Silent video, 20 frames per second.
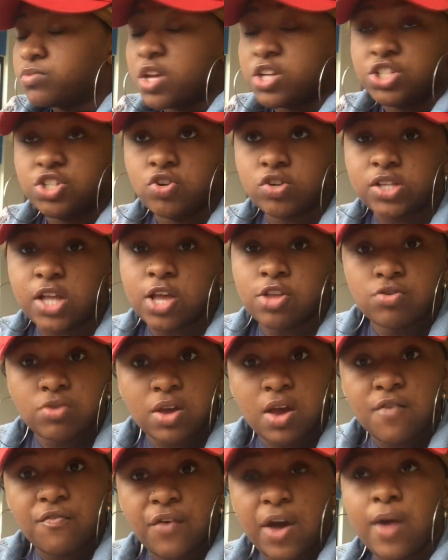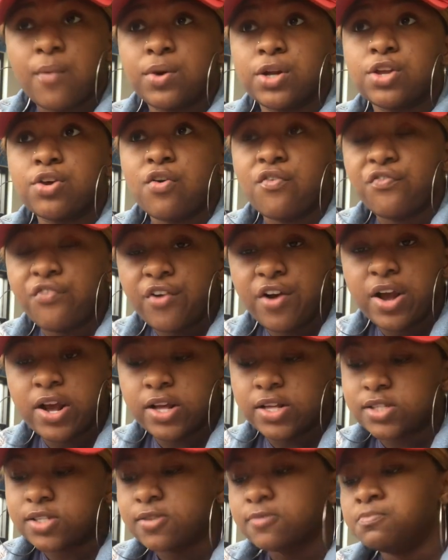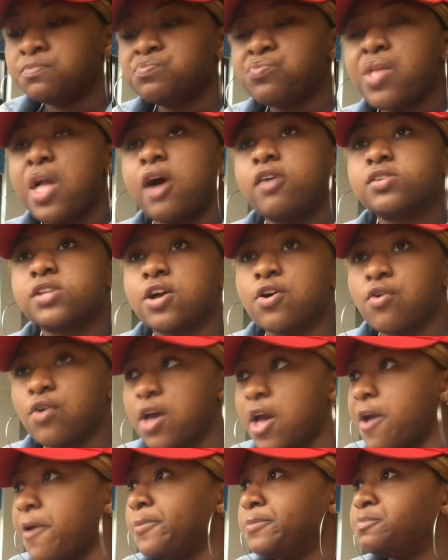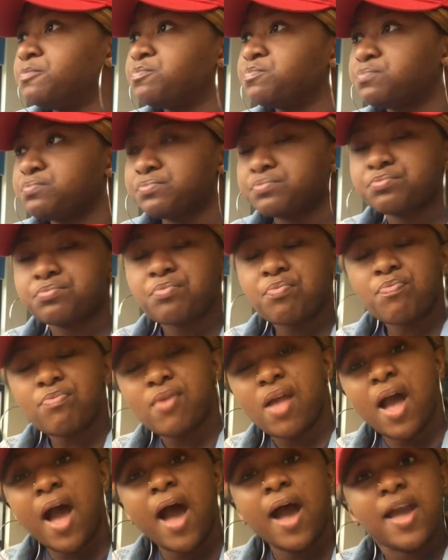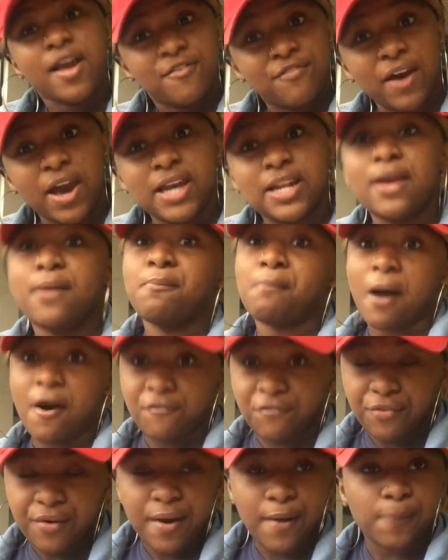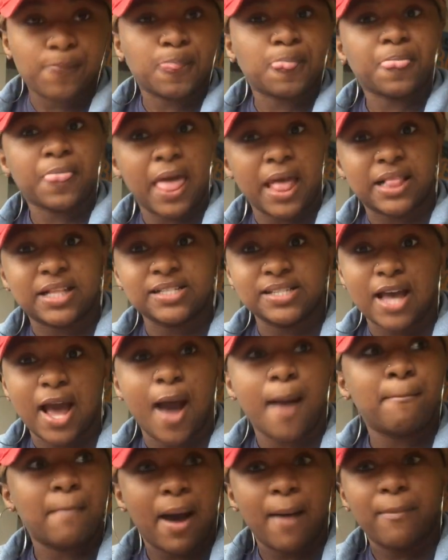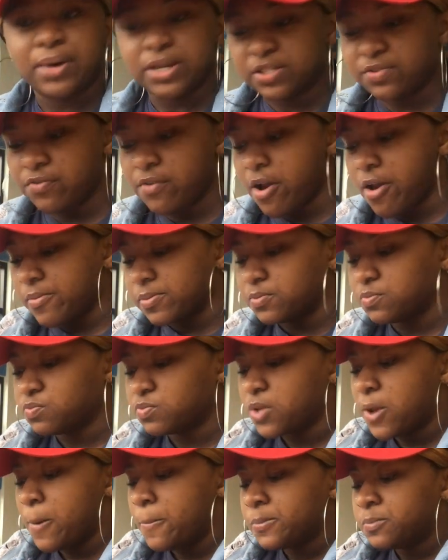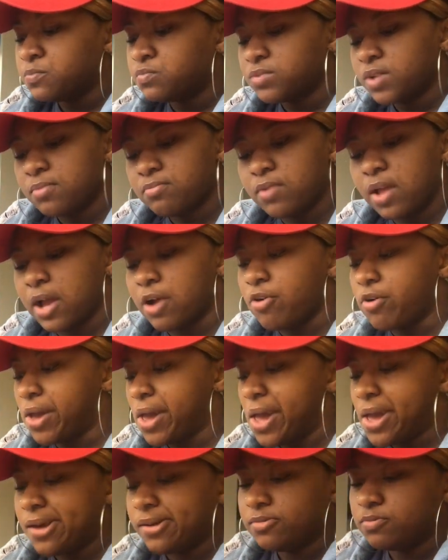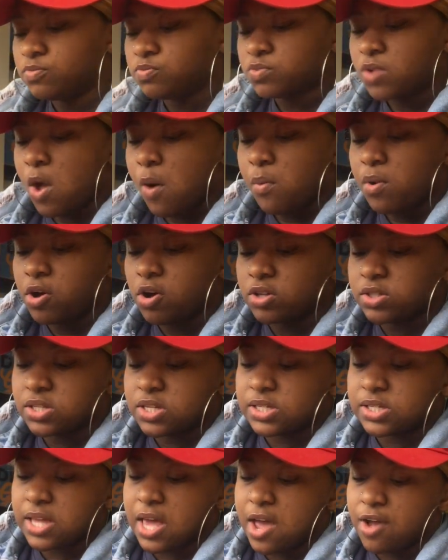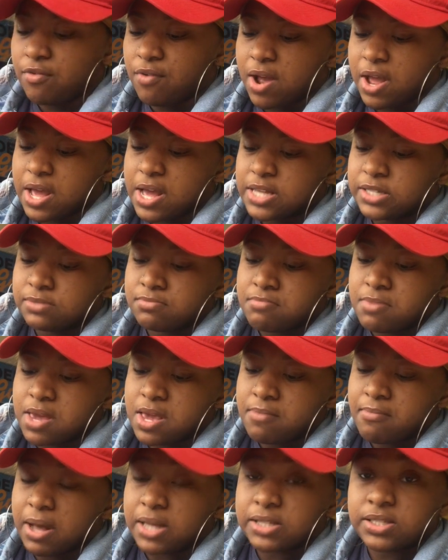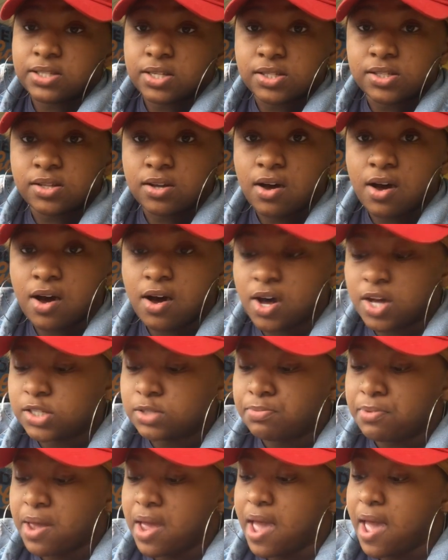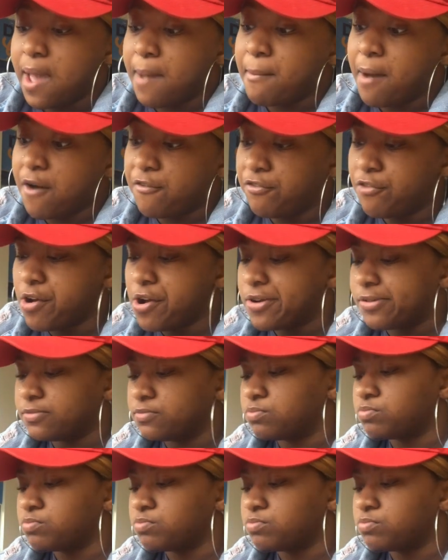And she was like, you can invite one of your friends. I was like, okay. I invited my friend, at the time, my best friend. Like, okay, we go to the skating rink. It's me, my sister, her husband, and my friend.